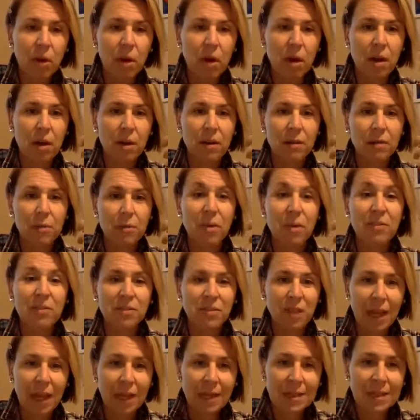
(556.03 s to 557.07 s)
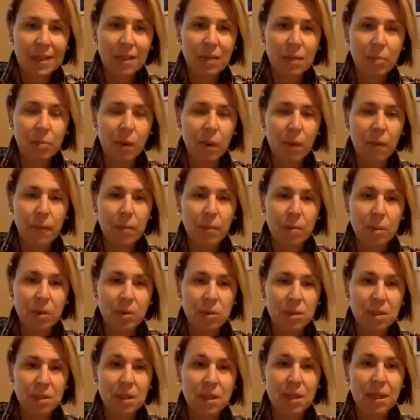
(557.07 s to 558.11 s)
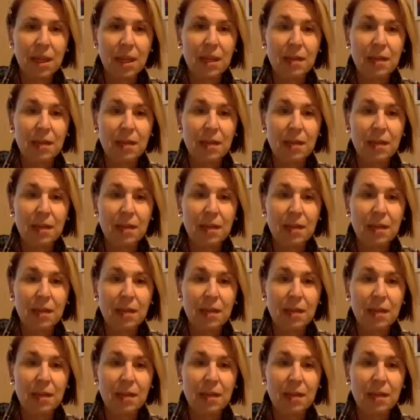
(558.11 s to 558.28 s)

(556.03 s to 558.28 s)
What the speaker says: on reflecting upon the person